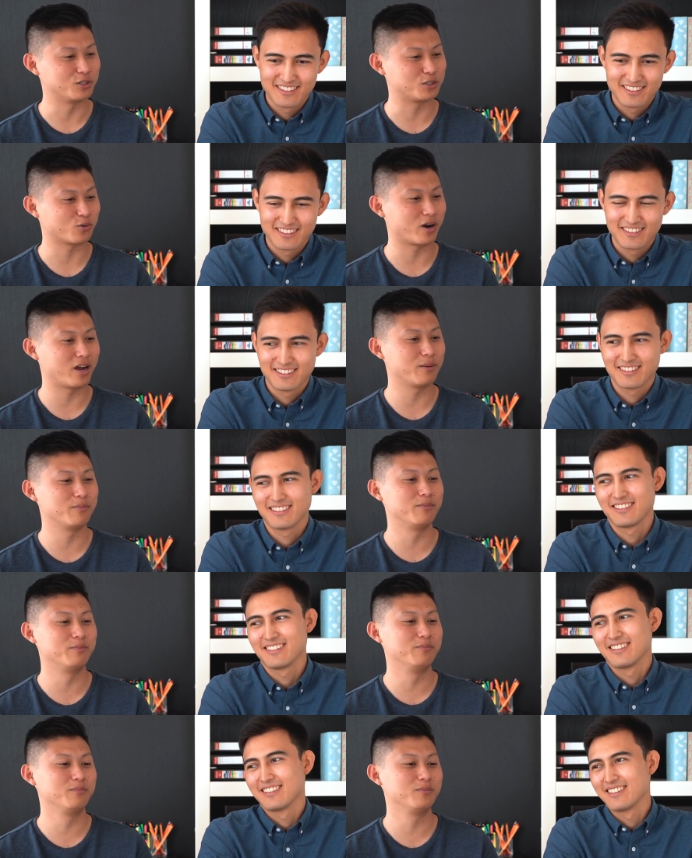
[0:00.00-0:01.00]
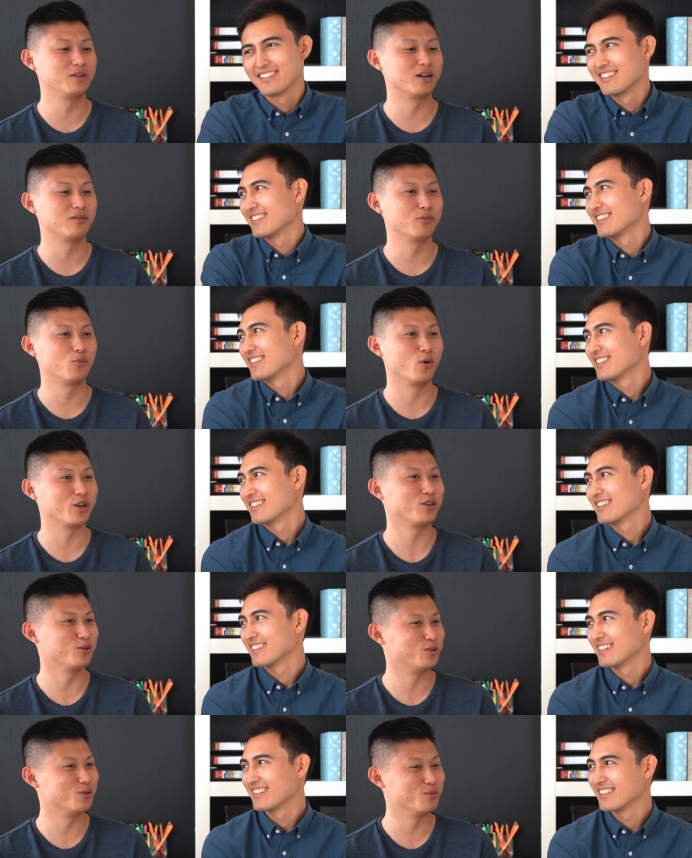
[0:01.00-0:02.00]
Speaker 1: describe you know what
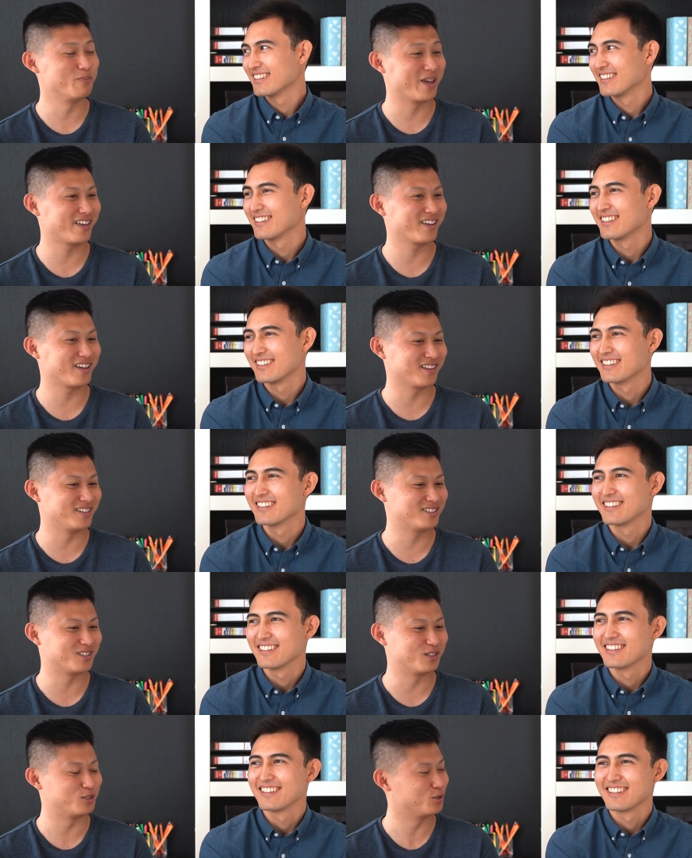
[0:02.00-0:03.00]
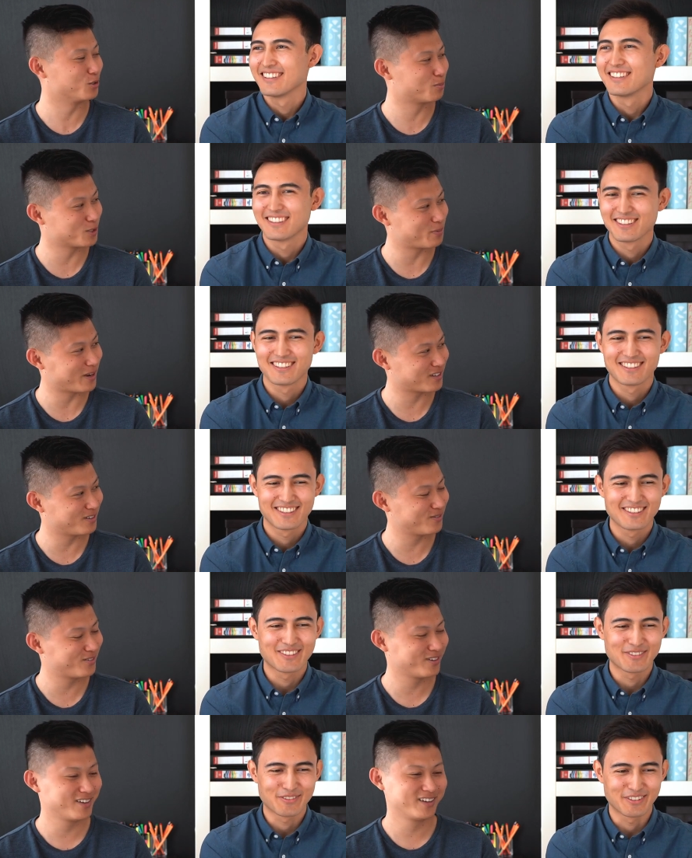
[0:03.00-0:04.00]
you do in banking at least on a junior
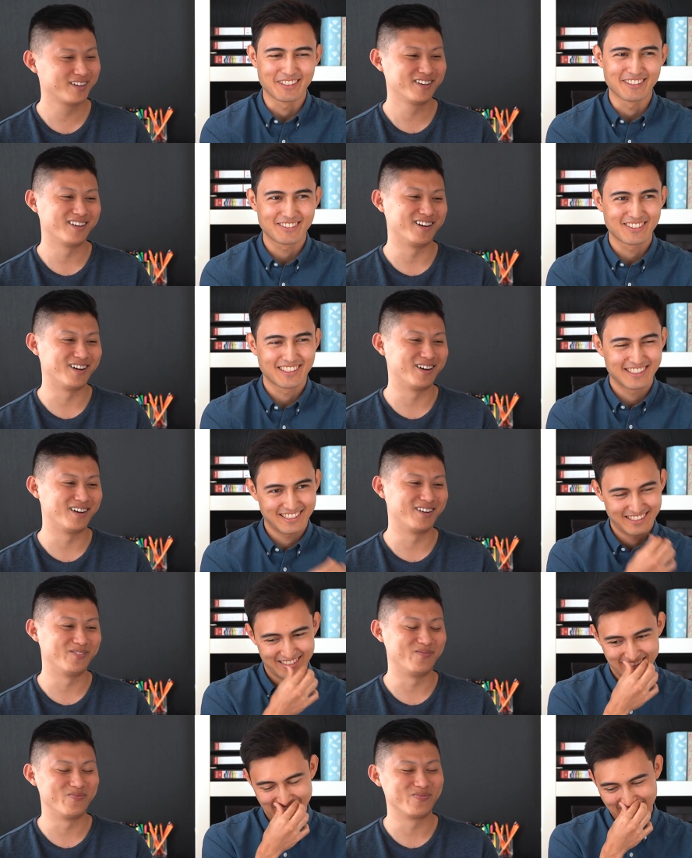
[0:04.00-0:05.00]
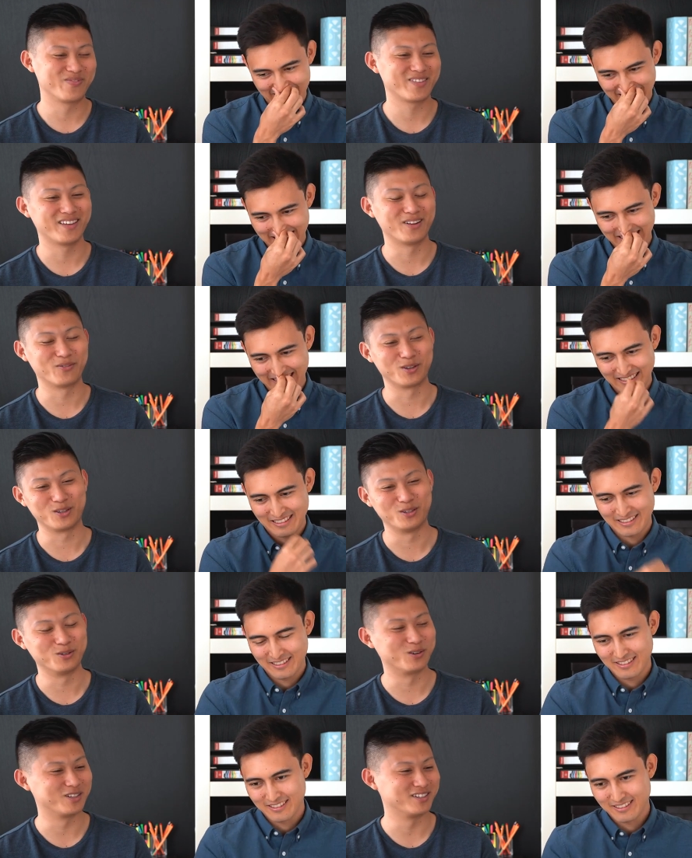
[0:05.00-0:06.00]
perspective. Fair enough. Um, and what you
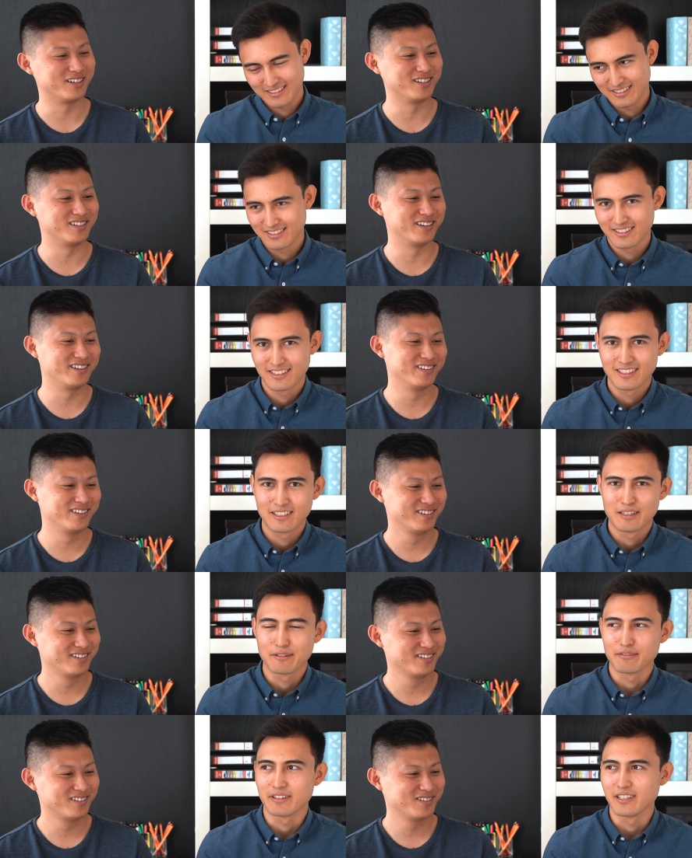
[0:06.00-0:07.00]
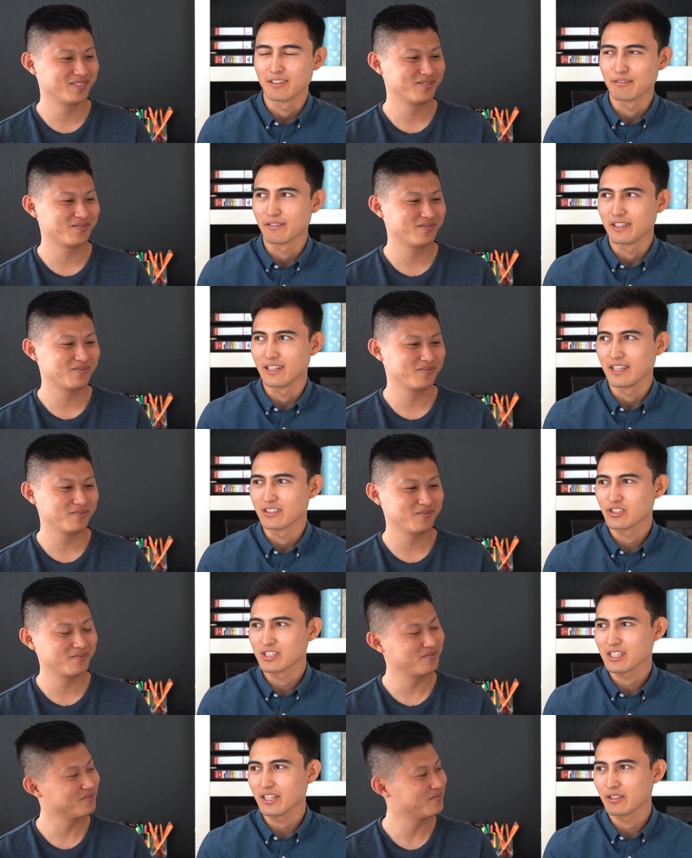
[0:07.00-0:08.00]
do on
Speaker 2: a day to day. Fair enough. And and
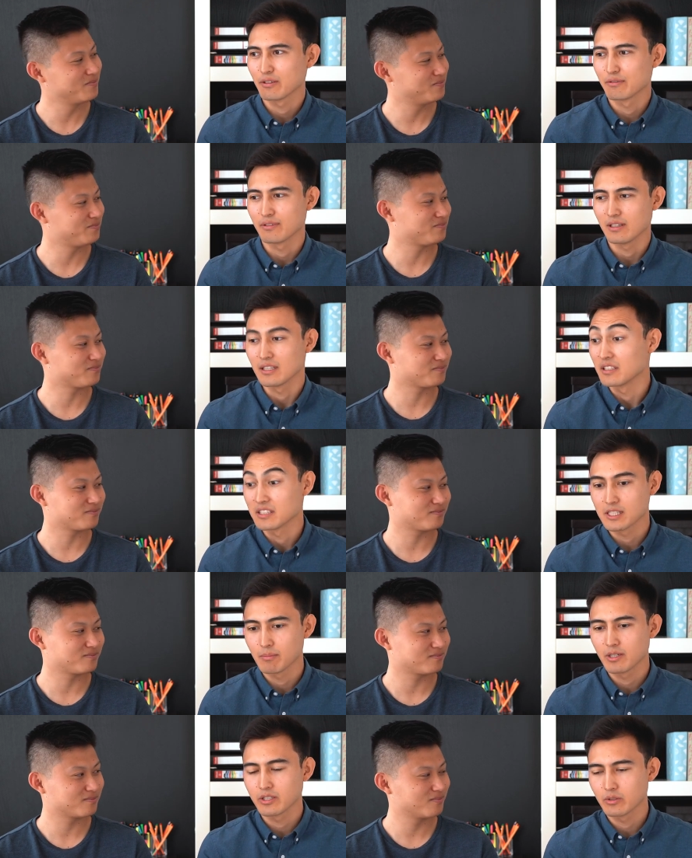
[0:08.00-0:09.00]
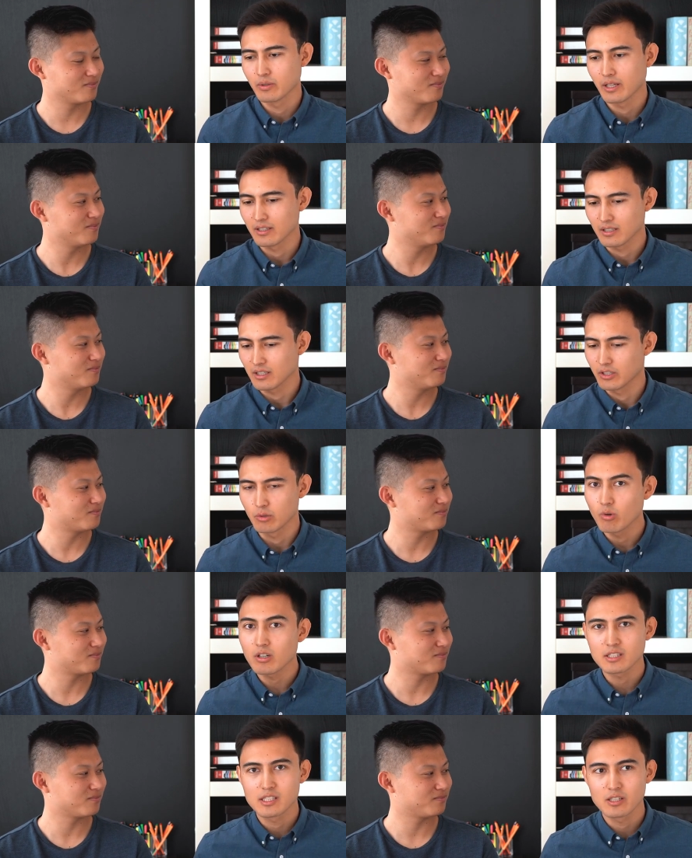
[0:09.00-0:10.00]
just kind of uh, similar to that, can you
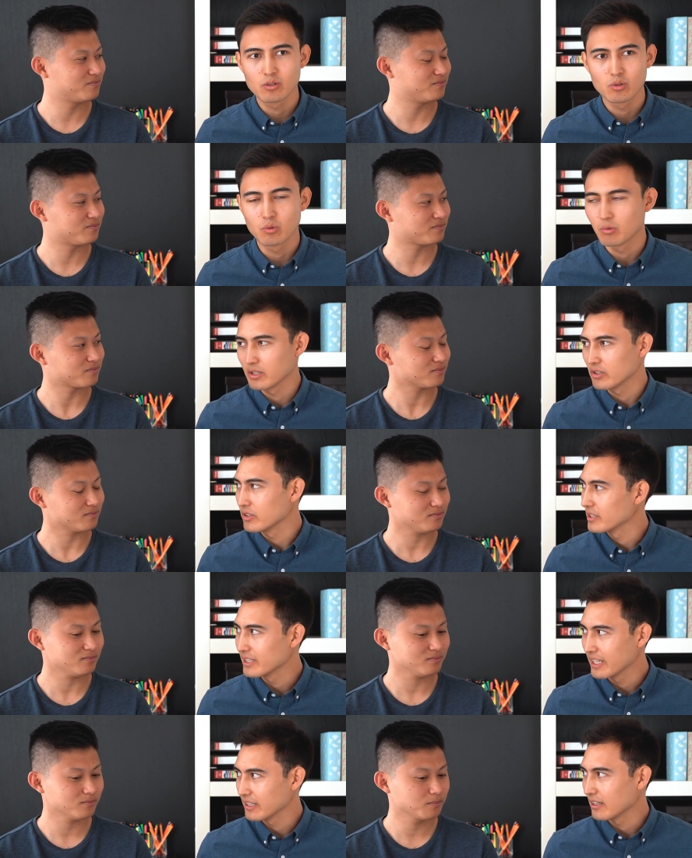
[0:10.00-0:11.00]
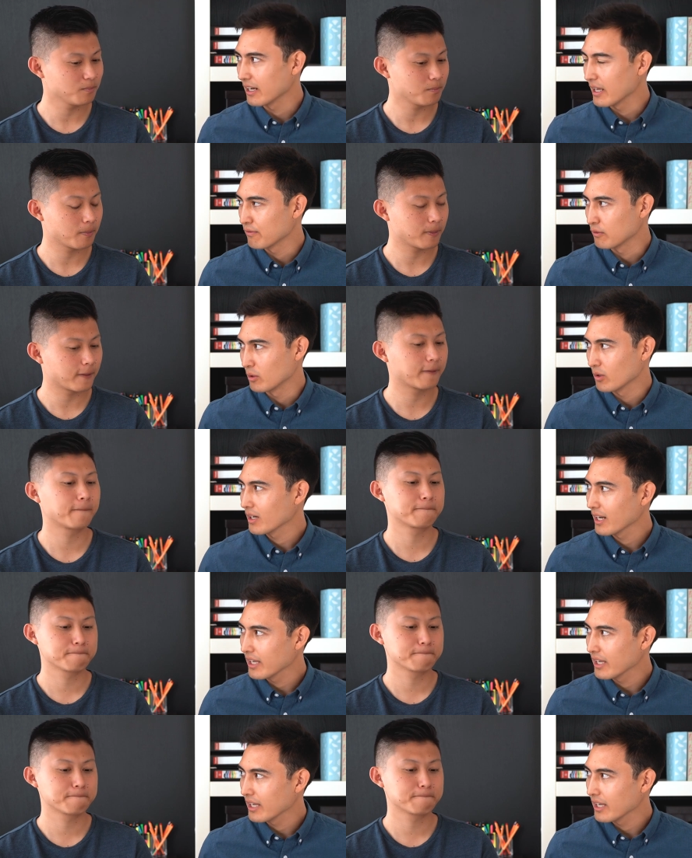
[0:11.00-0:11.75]
walk us through what your day in the life would look